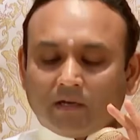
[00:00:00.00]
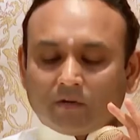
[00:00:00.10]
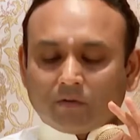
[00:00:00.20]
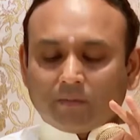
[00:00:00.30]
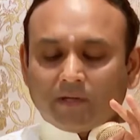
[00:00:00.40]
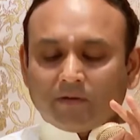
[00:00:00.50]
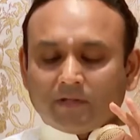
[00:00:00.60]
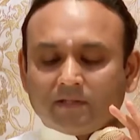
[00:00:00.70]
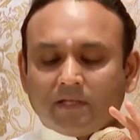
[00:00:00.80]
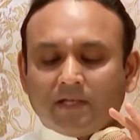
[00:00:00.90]
controlled by your
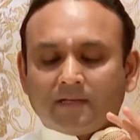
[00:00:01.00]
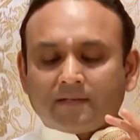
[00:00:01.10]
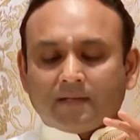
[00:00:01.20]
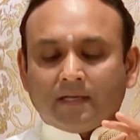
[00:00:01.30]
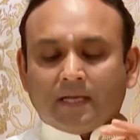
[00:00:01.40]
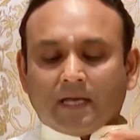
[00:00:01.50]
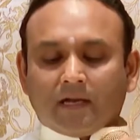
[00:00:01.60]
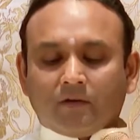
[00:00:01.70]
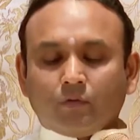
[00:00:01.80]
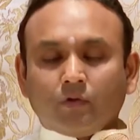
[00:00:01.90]
indriyas
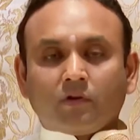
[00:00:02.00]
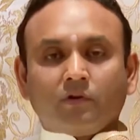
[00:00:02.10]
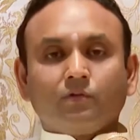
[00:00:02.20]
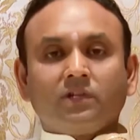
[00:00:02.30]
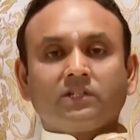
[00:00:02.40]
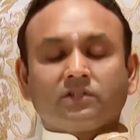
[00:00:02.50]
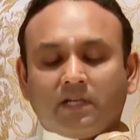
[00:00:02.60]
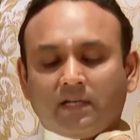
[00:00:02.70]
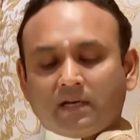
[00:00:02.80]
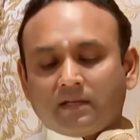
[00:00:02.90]
and do your duty.
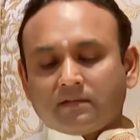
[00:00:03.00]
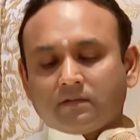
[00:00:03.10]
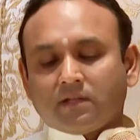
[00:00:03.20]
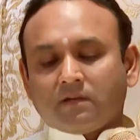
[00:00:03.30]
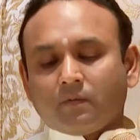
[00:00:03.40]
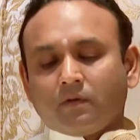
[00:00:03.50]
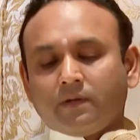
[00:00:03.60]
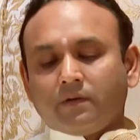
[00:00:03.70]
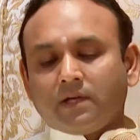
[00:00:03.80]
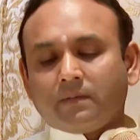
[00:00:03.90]
Shreyan sadharmo
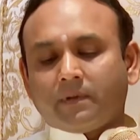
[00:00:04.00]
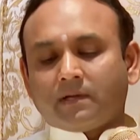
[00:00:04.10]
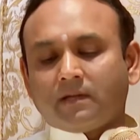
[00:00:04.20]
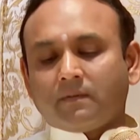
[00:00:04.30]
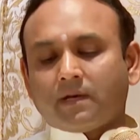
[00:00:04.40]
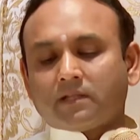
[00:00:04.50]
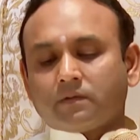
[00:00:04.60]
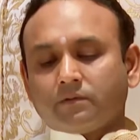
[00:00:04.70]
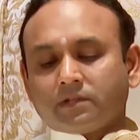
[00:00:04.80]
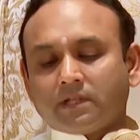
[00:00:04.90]
viguna paradharmat
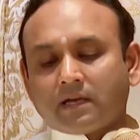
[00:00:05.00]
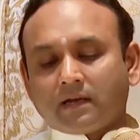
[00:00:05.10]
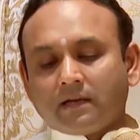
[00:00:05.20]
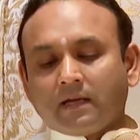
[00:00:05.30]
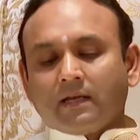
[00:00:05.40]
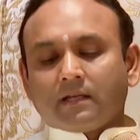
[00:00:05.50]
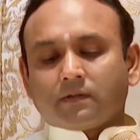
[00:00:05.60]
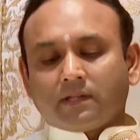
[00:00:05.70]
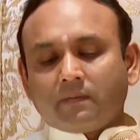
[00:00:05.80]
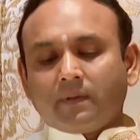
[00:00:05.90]
sanushtitat.
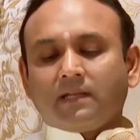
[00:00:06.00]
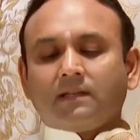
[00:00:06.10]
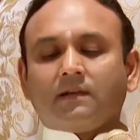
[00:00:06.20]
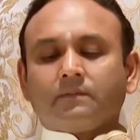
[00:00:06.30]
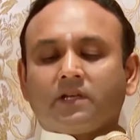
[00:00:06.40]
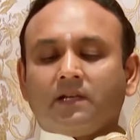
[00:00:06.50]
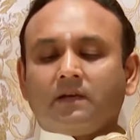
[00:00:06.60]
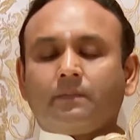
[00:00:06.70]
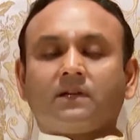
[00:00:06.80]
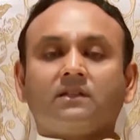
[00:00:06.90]
Swadharme nidanam shreya
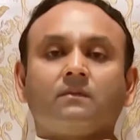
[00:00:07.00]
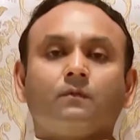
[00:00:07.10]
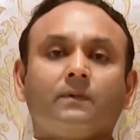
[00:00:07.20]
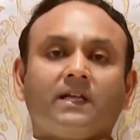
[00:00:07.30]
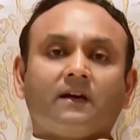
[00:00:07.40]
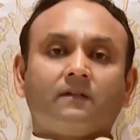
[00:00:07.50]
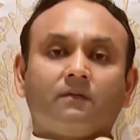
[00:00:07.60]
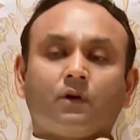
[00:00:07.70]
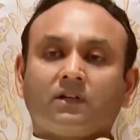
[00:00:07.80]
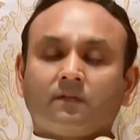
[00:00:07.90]
paradharmo bhayava.
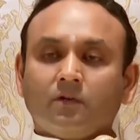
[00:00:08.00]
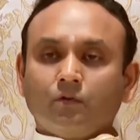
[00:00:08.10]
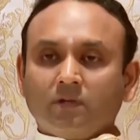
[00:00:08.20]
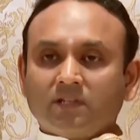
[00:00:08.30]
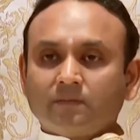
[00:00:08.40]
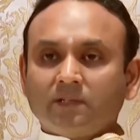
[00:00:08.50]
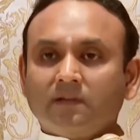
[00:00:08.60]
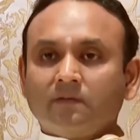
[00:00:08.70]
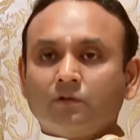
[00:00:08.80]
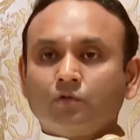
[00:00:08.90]
Whatever duty has been
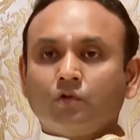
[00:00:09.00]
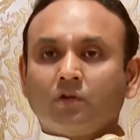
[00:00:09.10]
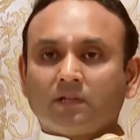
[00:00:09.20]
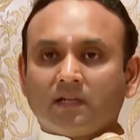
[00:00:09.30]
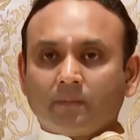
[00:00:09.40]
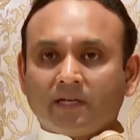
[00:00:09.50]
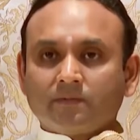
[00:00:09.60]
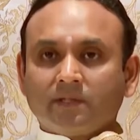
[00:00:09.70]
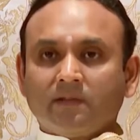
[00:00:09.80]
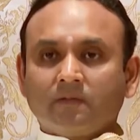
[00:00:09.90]
given to you, your dharma has
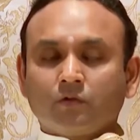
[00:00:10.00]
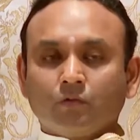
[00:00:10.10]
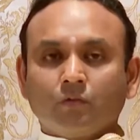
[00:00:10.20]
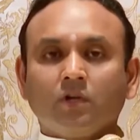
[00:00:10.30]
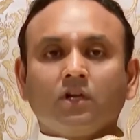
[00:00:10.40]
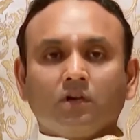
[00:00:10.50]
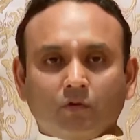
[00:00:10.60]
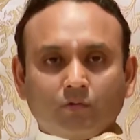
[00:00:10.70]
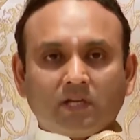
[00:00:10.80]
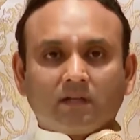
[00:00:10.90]
been given to you,
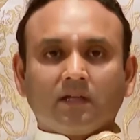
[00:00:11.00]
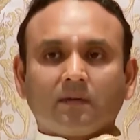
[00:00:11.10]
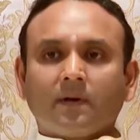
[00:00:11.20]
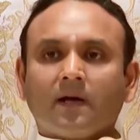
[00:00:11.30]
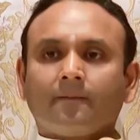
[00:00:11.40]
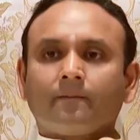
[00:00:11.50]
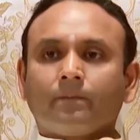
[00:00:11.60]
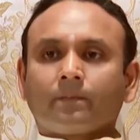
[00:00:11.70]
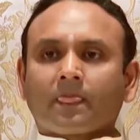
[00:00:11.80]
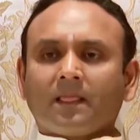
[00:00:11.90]
do that dharma.
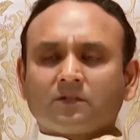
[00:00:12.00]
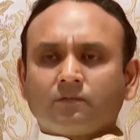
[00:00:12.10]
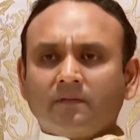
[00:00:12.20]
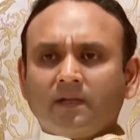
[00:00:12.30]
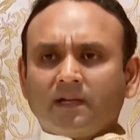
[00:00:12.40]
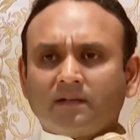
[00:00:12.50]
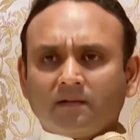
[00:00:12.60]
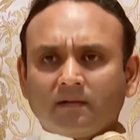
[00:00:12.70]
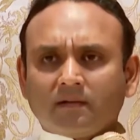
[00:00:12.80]
That's why we had